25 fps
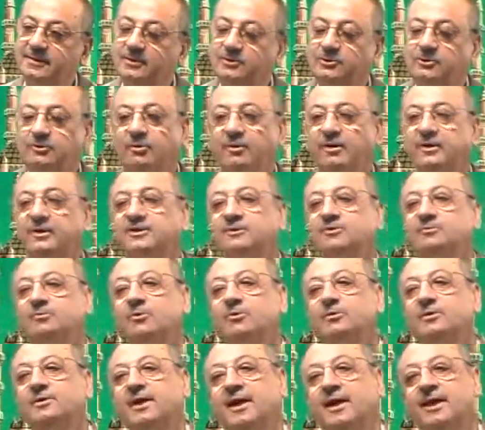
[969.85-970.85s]
So what is
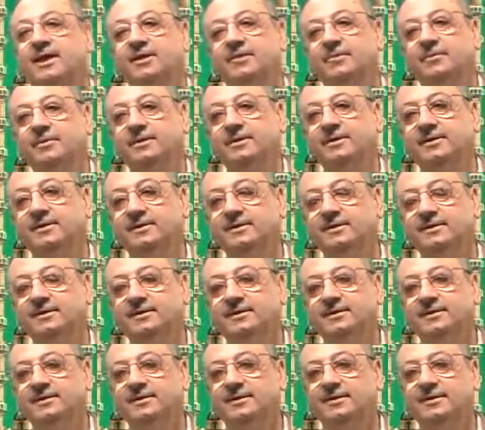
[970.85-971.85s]
Munkalibin?
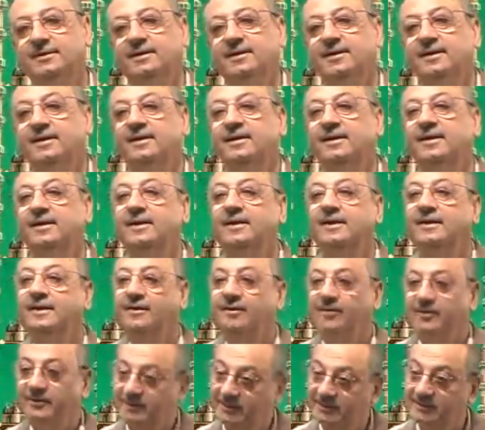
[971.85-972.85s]

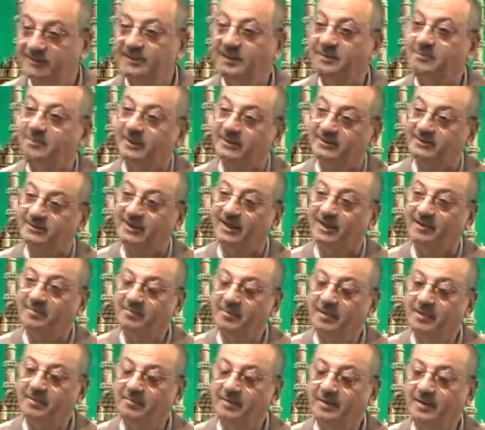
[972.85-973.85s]
Oh, it is the Master
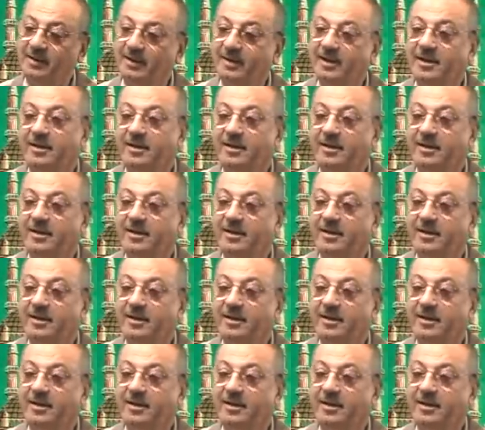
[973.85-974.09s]
Mimi.